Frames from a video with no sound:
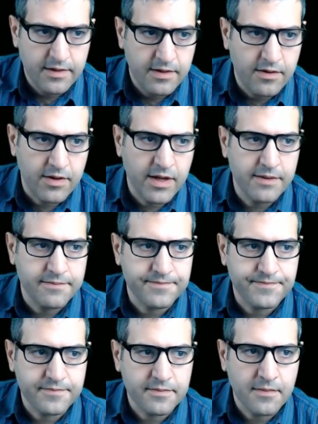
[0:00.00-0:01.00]
Okay.
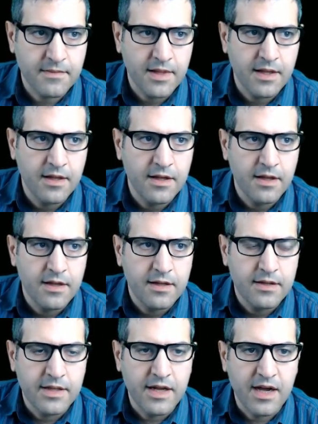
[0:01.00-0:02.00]

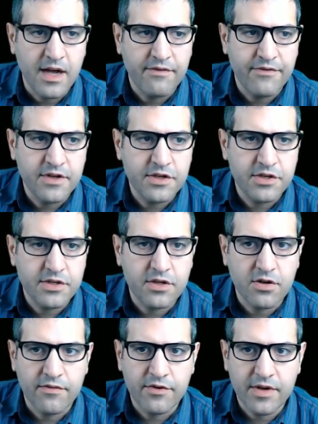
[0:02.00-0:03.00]
Then I have finished the
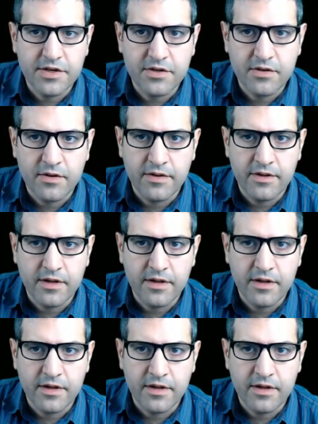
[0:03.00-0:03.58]
configuration on